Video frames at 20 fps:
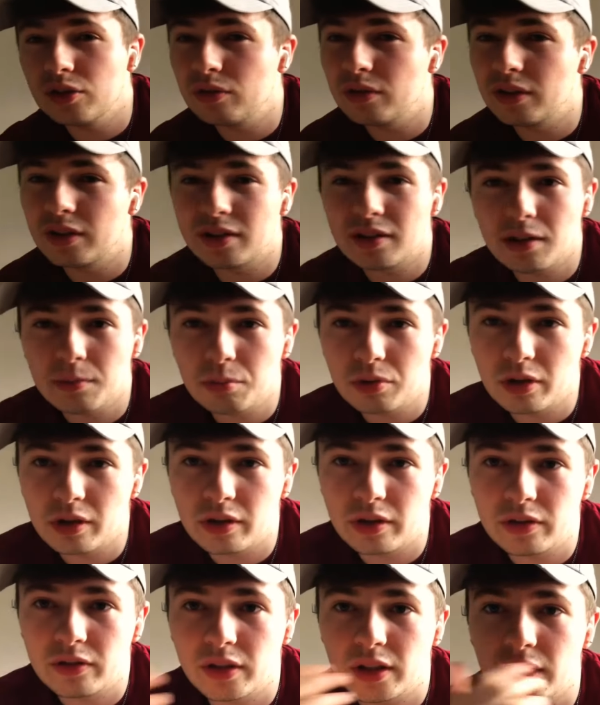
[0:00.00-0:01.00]
Only a
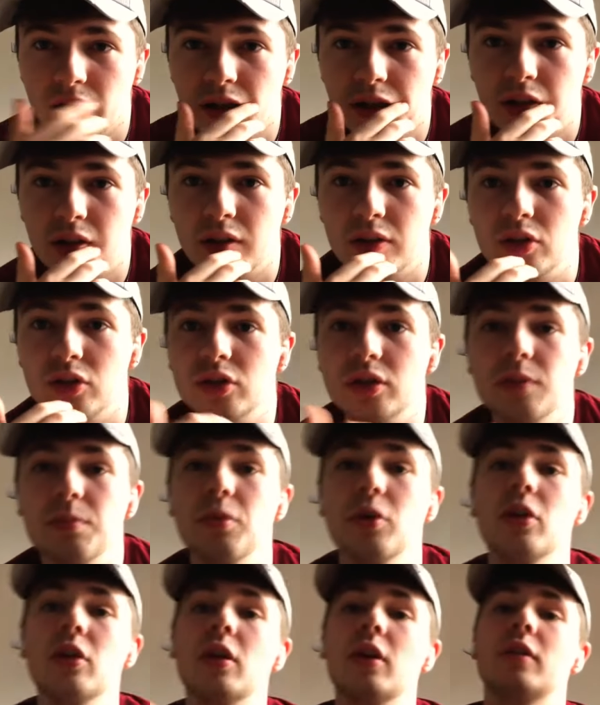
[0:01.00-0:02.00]
temporary thing, just to
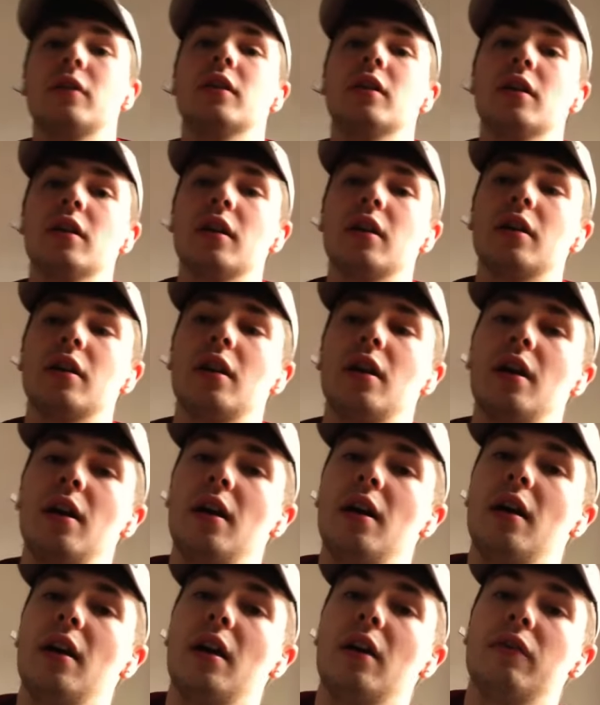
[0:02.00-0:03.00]
put it out there that
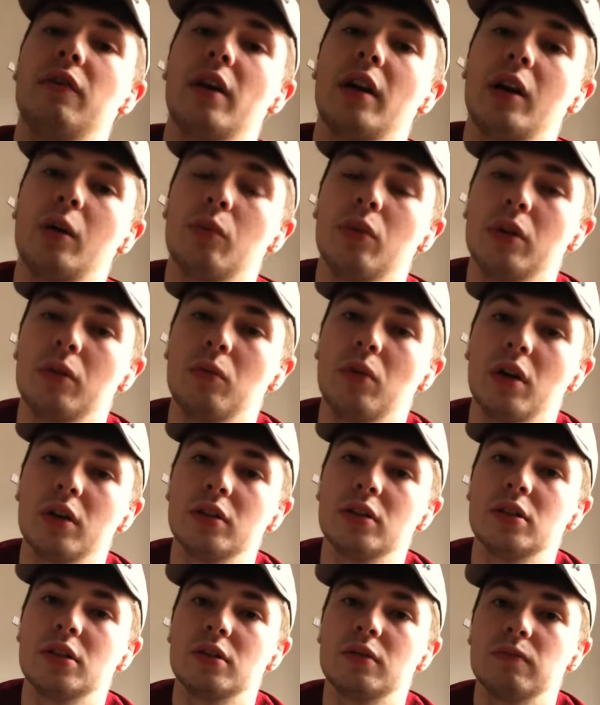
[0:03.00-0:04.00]
if anyone
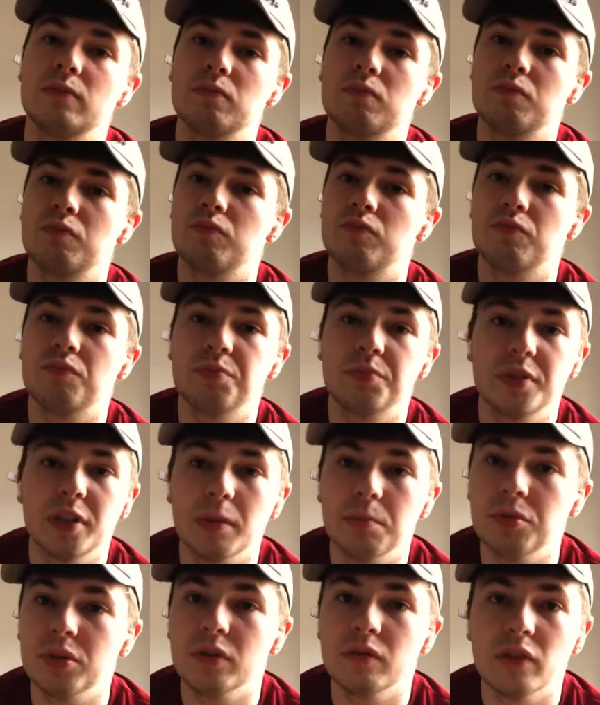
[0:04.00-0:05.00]
wants
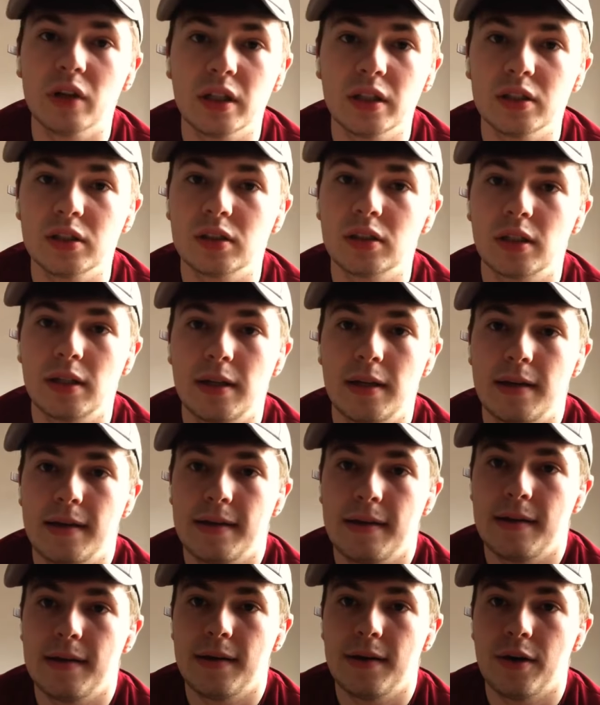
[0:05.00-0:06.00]
tips, advice
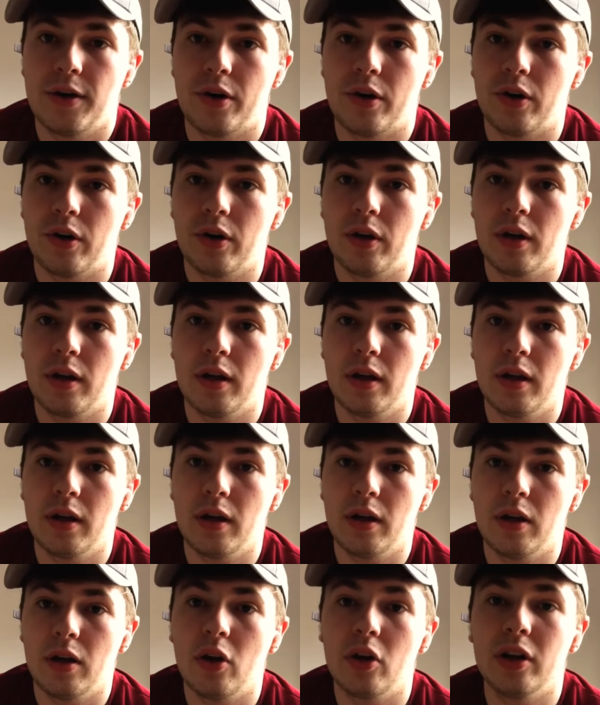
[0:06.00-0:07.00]
on
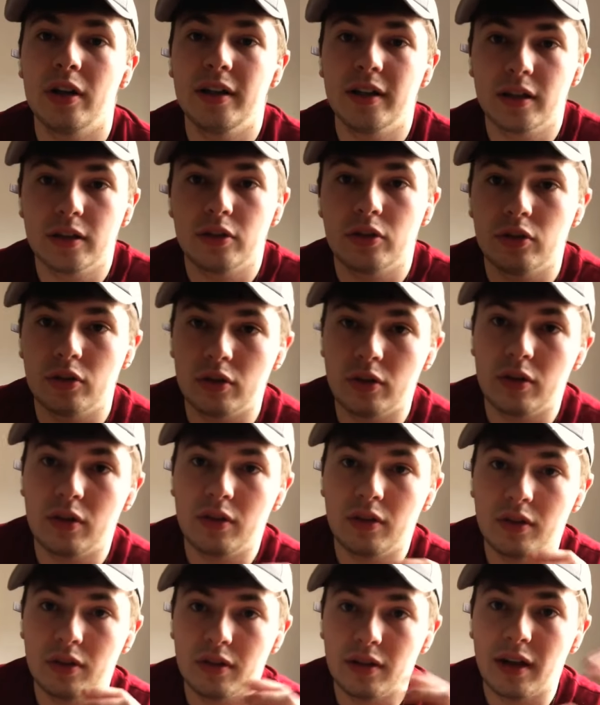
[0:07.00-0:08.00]
how to get
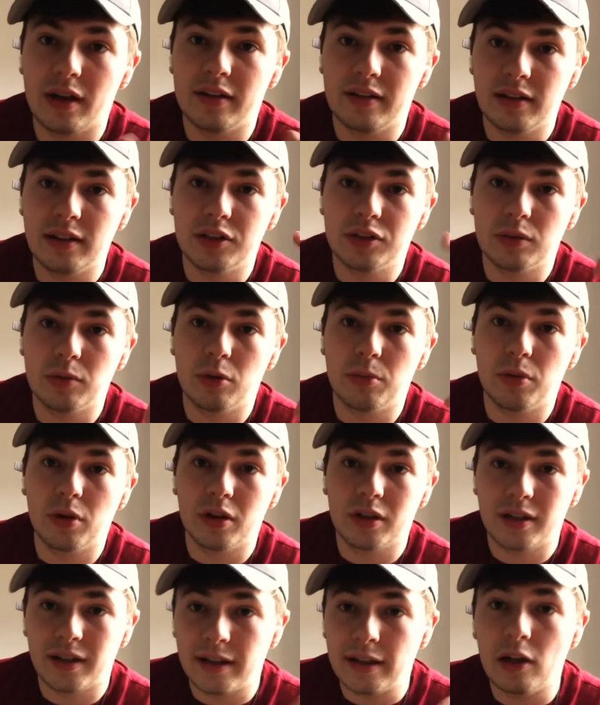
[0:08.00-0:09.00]
the ideal summer
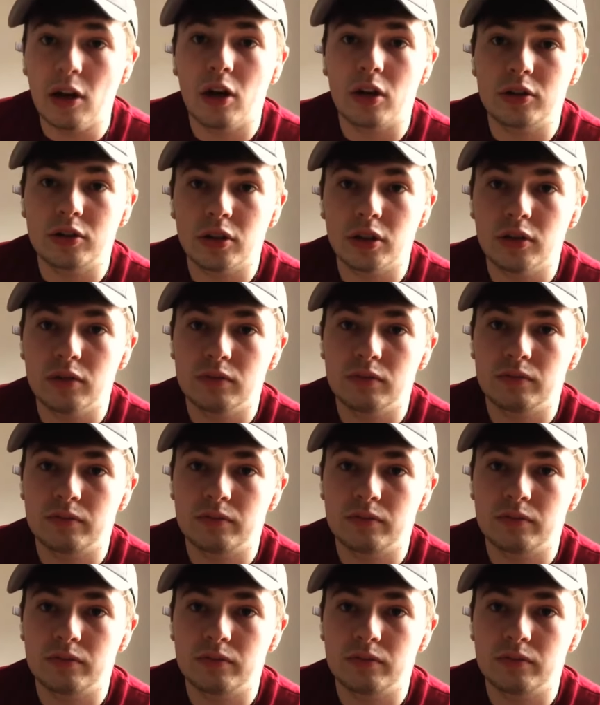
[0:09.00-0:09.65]
body in lockdown,